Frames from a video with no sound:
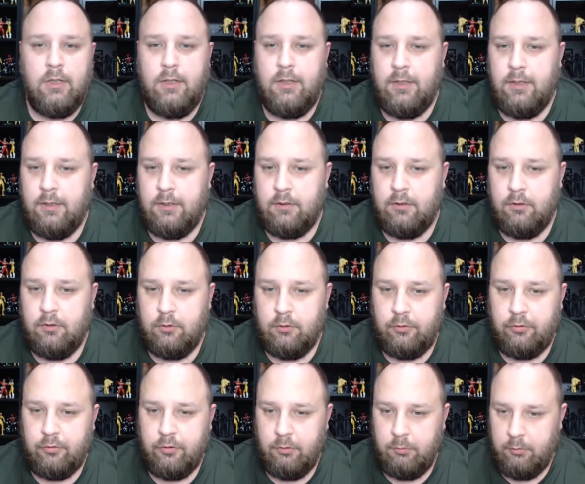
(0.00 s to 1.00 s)
good old
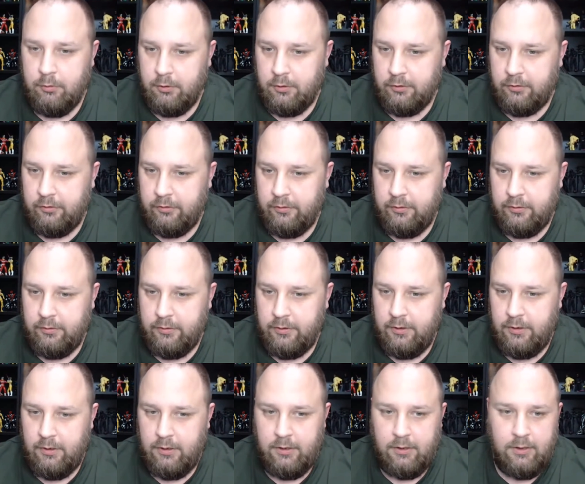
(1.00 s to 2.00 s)
StreamYards
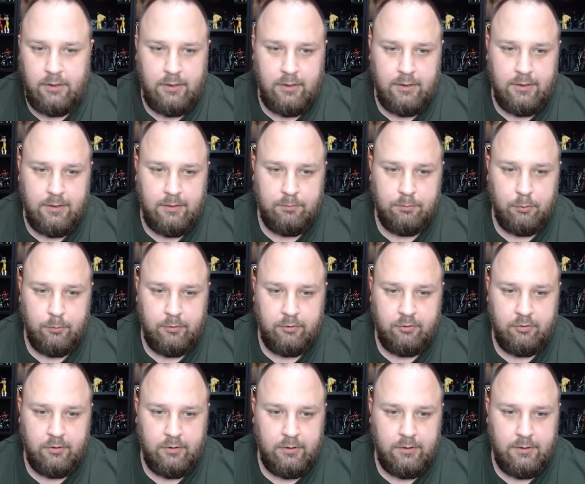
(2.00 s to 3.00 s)
the
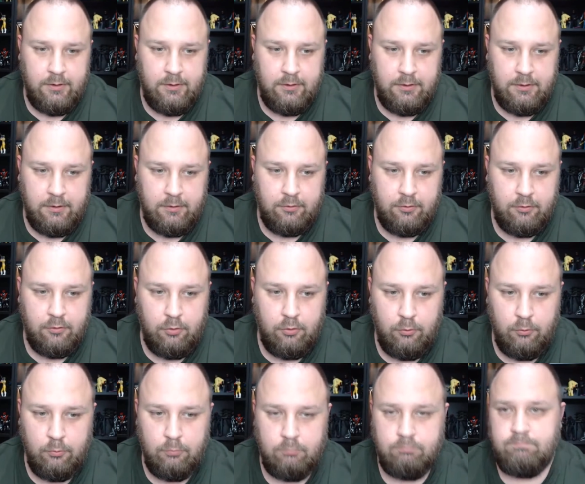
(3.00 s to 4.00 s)
permission it needs
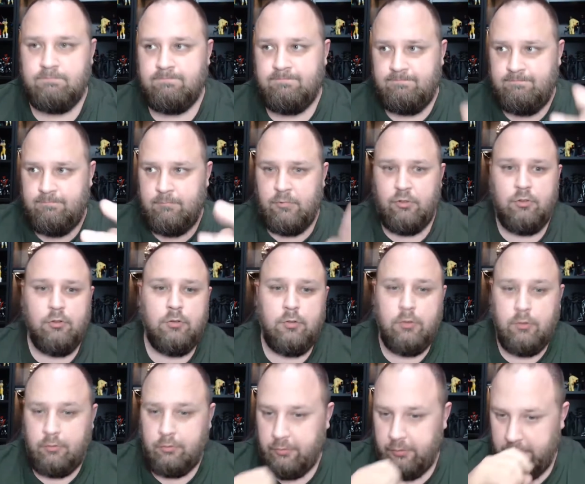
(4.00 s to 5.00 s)
to show
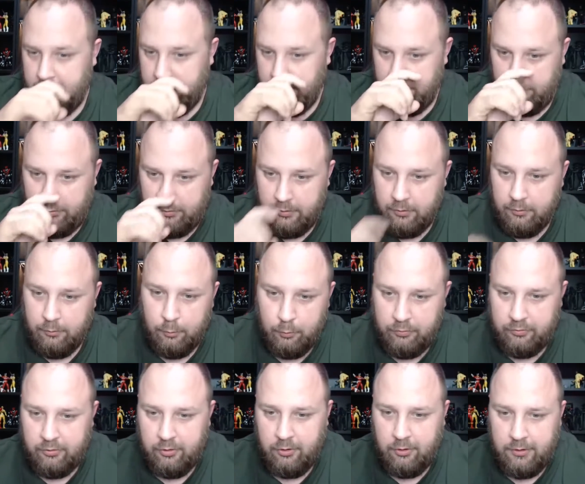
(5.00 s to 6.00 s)
your screen name so I know
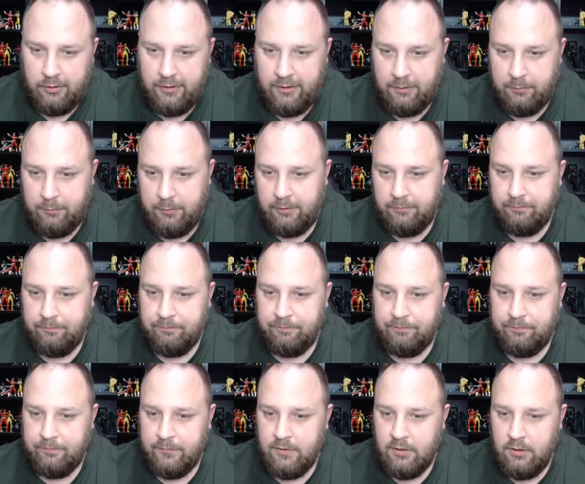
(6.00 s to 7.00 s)
who's talking at me.
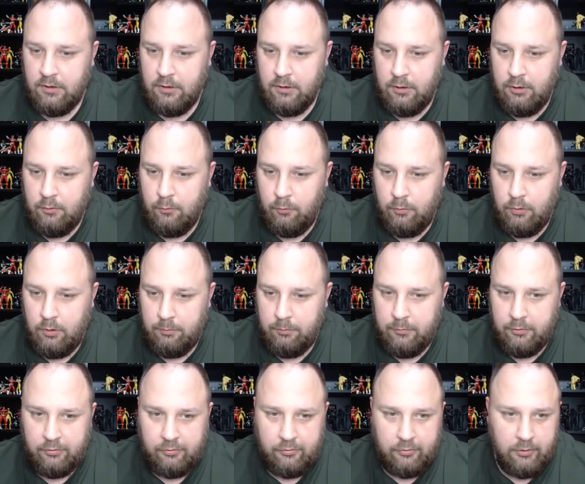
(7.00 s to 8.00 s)
What up,
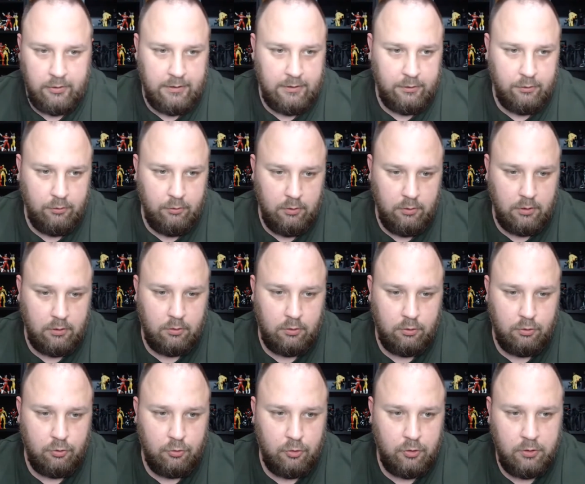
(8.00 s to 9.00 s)
Mr.
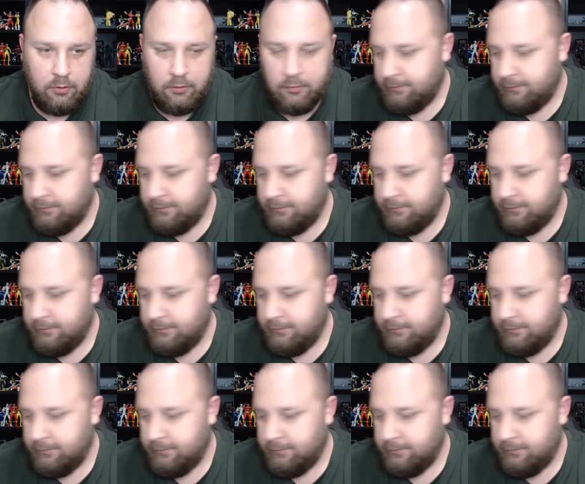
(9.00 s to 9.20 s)
Aguilar?